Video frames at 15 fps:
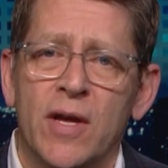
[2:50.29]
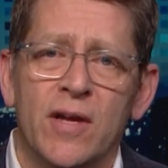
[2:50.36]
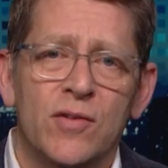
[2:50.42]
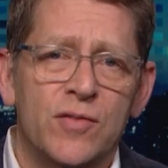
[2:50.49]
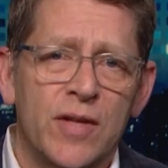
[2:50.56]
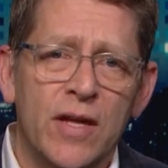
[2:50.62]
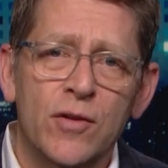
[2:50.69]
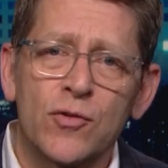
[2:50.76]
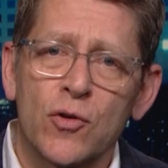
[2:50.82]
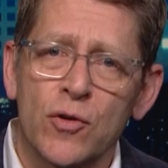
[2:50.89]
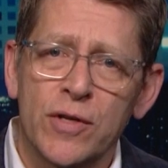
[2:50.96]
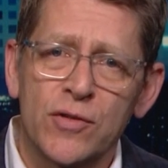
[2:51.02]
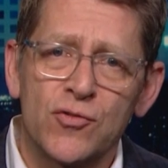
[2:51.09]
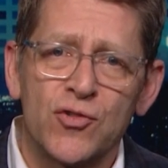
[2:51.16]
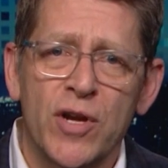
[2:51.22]
state
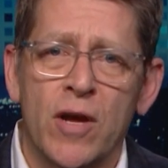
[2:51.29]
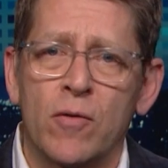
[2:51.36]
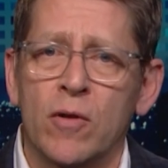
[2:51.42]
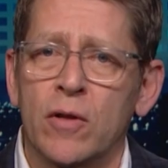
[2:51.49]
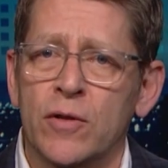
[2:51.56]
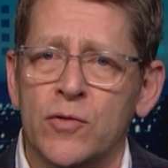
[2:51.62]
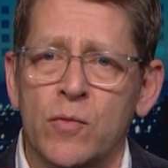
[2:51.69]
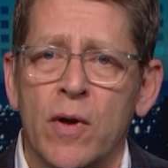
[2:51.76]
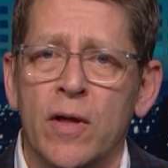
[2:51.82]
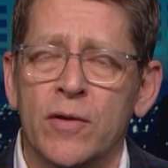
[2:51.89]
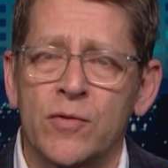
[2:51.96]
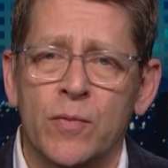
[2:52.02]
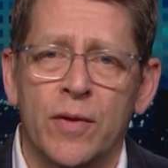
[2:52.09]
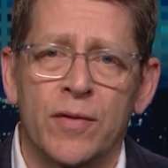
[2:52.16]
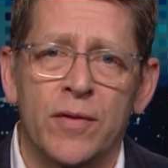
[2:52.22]
attorneys general, as well
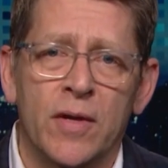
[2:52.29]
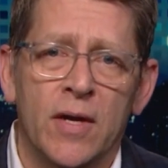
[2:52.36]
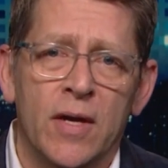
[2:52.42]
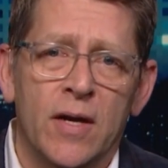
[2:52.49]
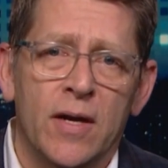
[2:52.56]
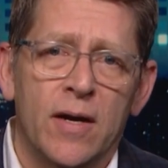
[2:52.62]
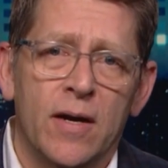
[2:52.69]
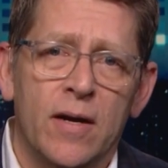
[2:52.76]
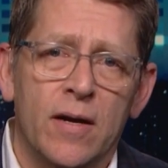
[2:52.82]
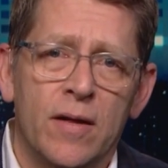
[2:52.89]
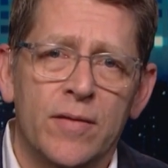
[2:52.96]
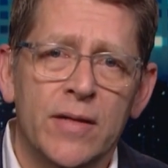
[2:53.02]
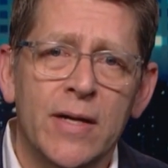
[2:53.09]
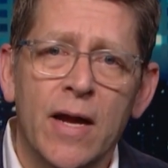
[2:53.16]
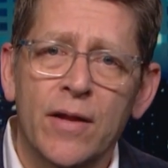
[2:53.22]
as with the
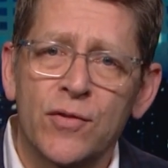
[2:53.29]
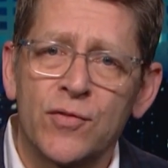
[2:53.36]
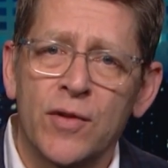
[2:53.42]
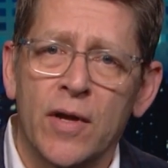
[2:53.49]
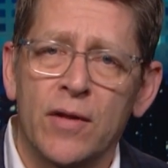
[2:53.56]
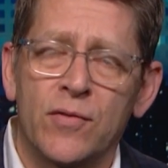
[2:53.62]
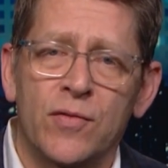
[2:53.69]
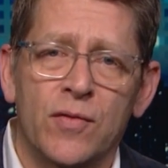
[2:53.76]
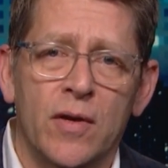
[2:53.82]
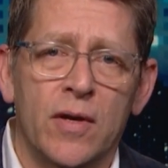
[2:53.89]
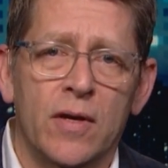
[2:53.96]
United States